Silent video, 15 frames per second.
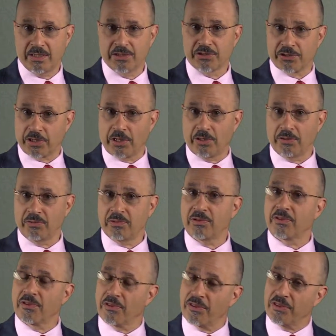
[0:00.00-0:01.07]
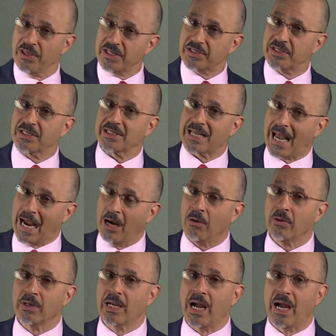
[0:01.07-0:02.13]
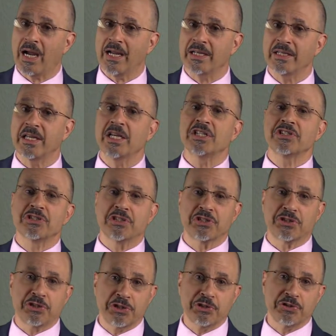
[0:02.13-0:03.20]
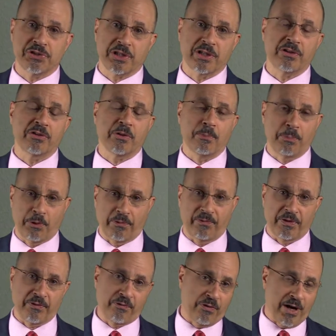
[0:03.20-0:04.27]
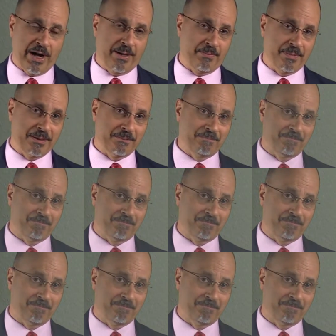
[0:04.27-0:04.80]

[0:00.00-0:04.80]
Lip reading: So, this is our guide to choosing the perfect frame.